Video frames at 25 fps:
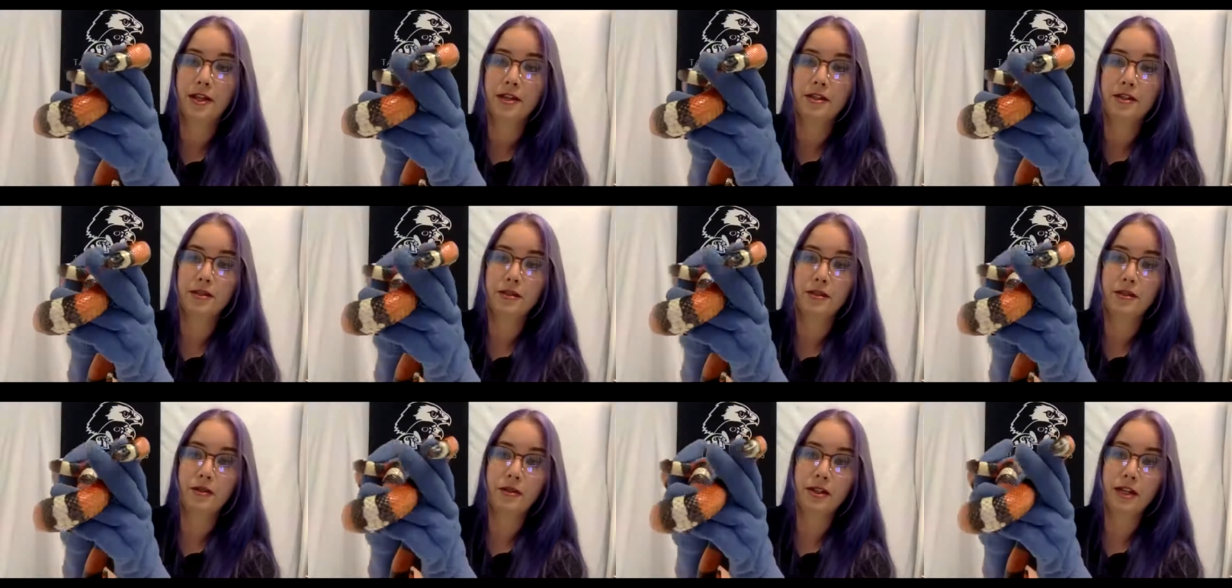
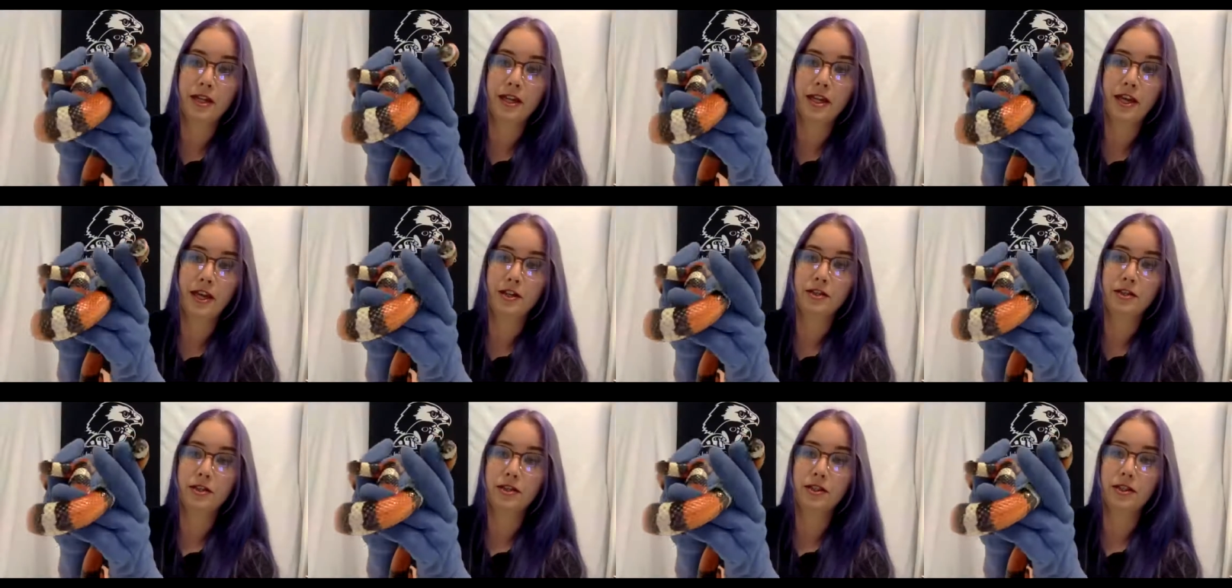So they
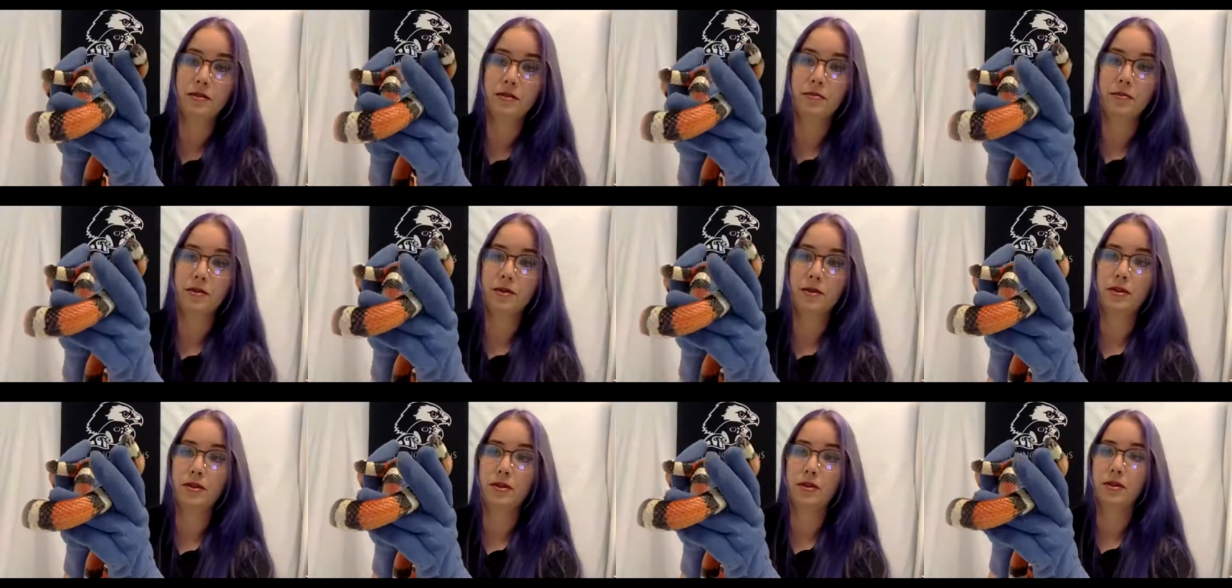actually
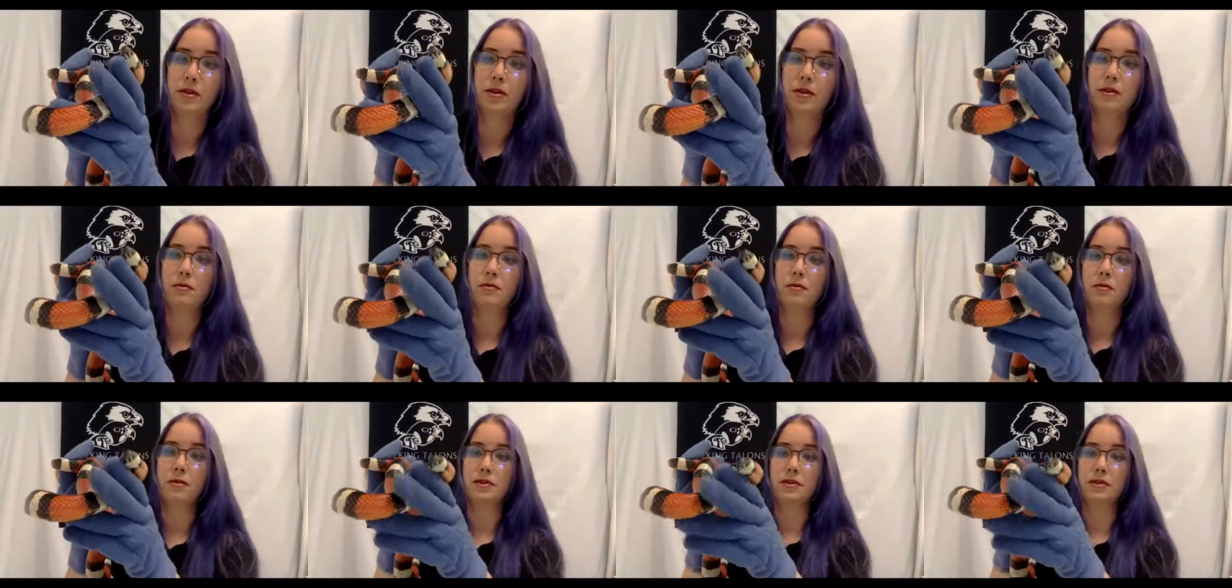will,
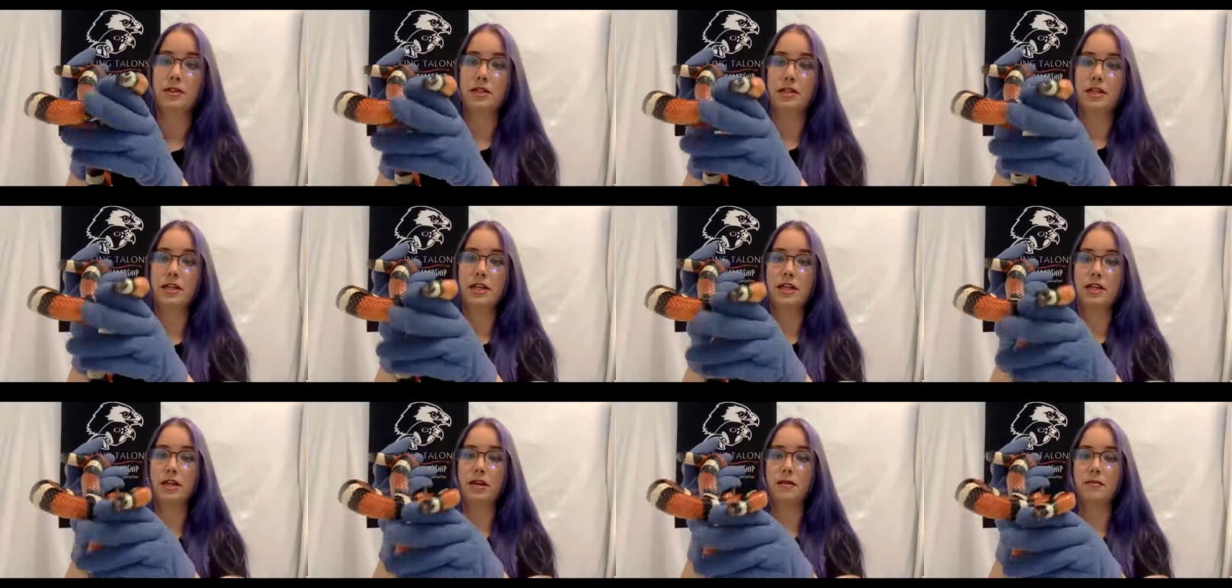will
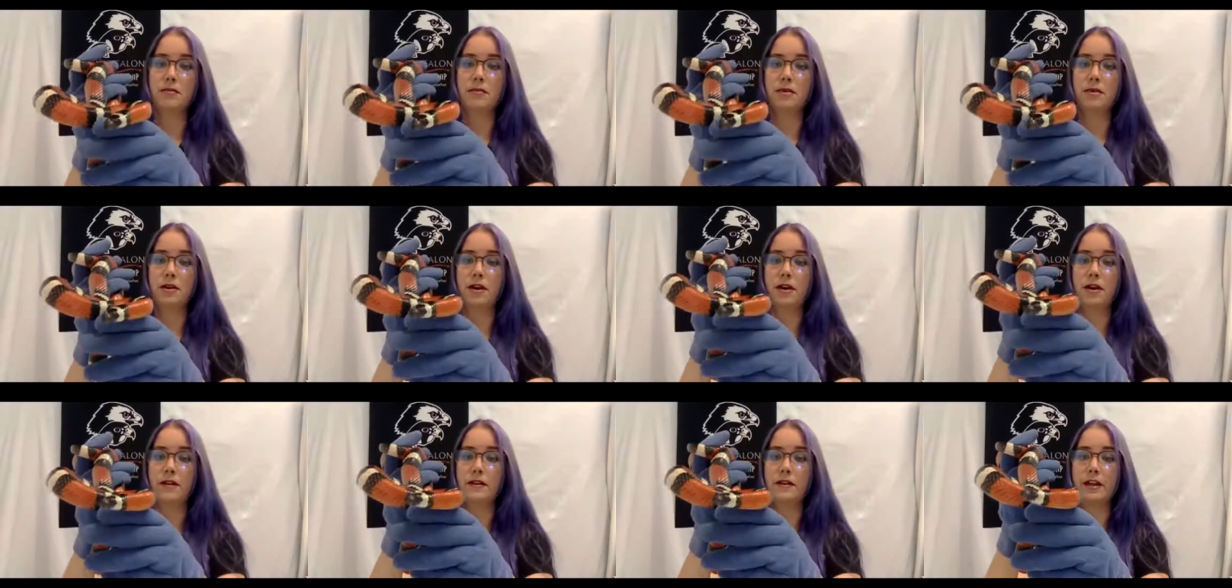sneak up
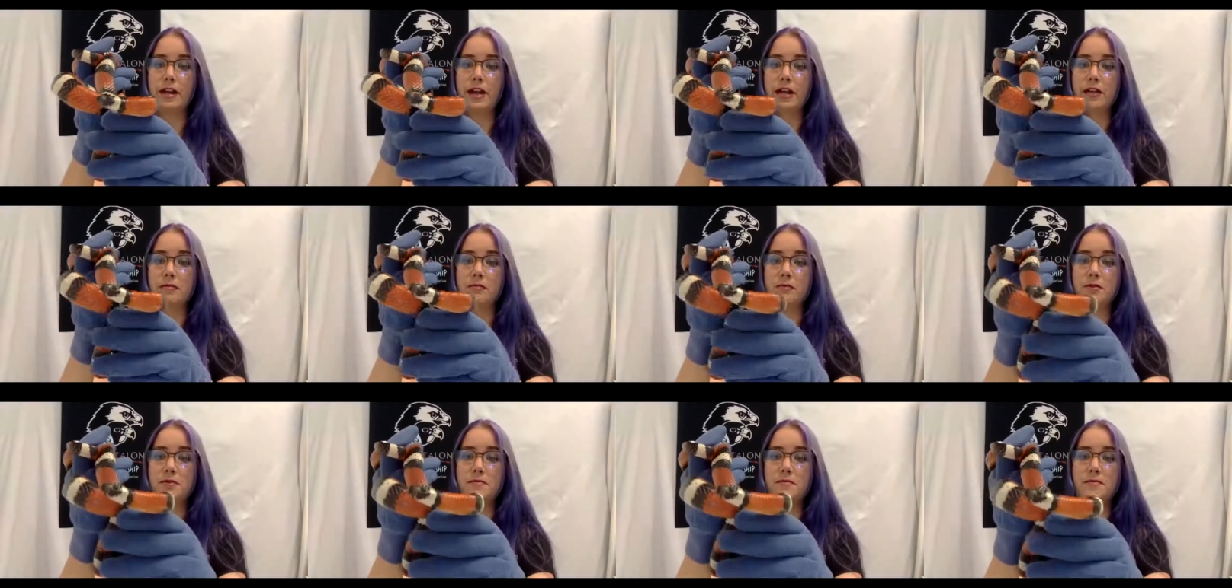on the
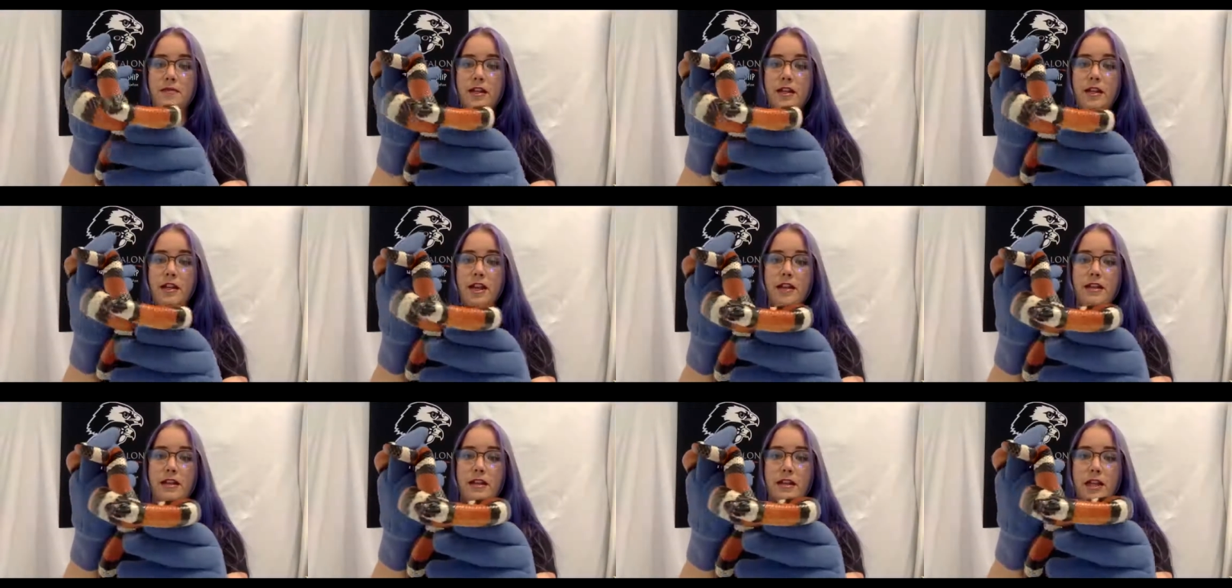animal
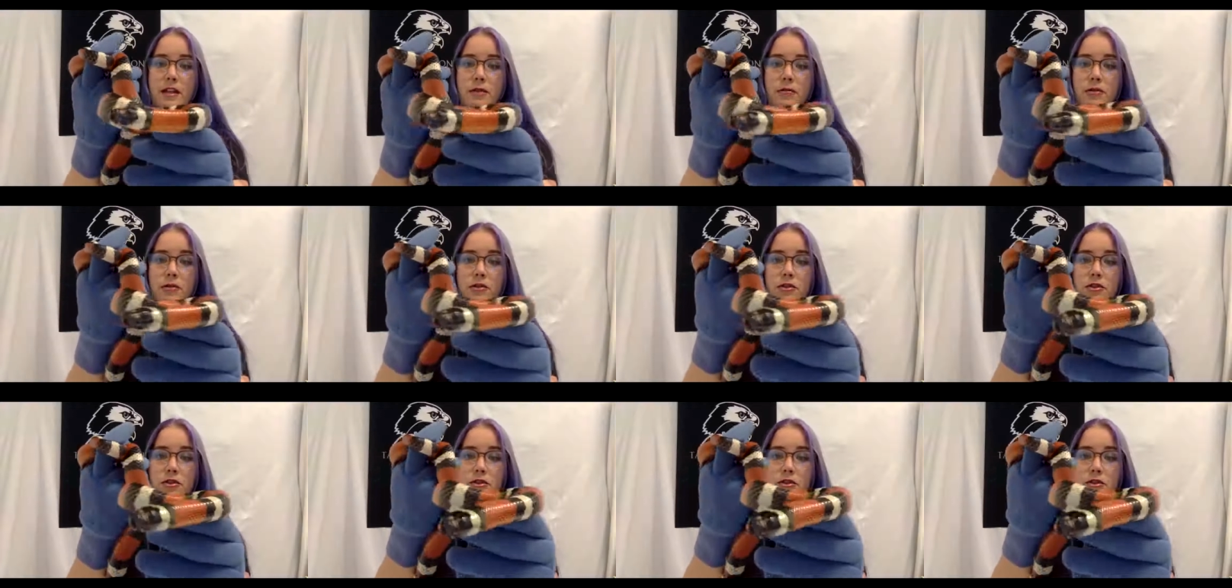and then they will